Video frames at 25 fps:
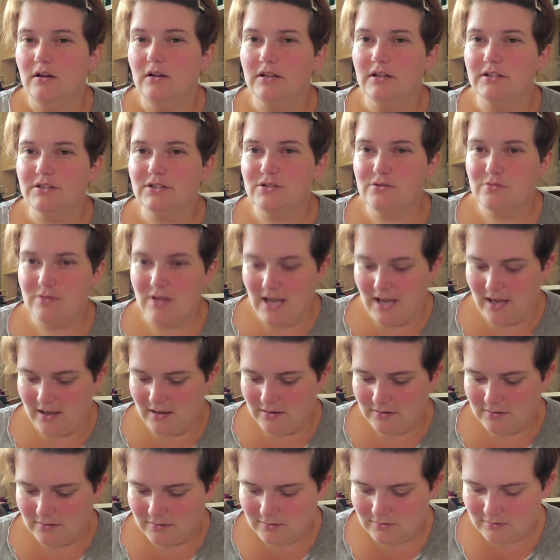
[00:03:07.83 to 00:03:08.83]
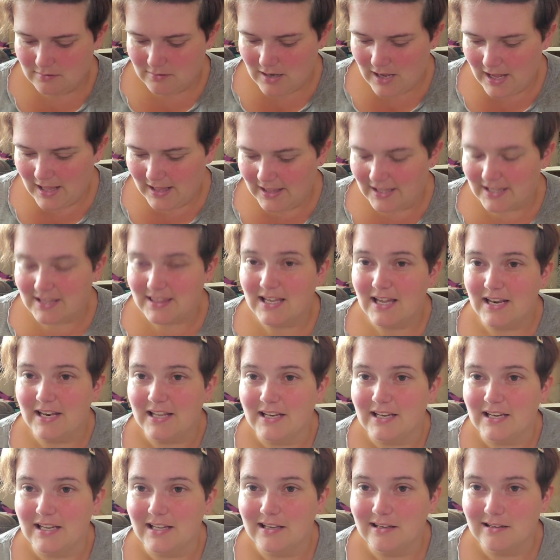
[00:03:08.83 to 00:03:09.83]
Let's do that. I like that
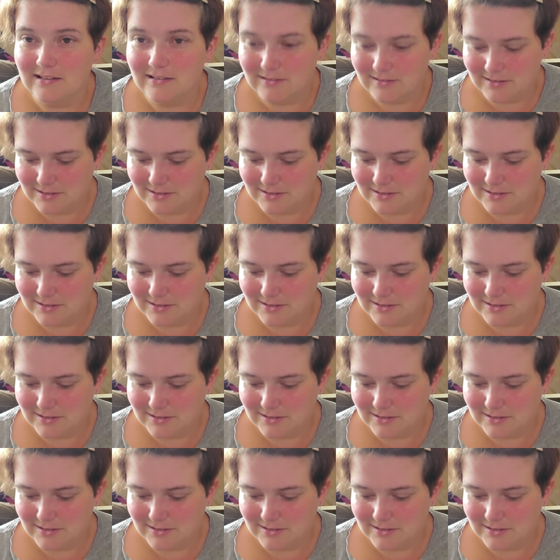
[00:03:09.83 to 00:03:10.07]
idea.